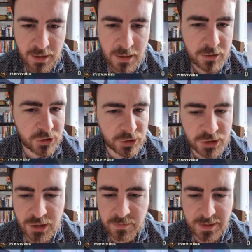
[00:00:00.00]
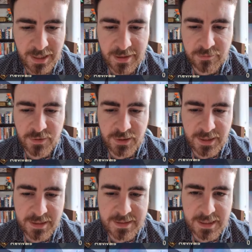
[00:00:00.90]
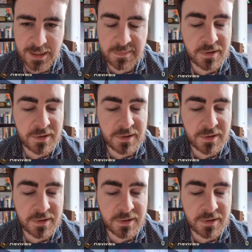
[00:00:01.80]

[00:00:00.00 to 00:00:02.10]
just don't have that type of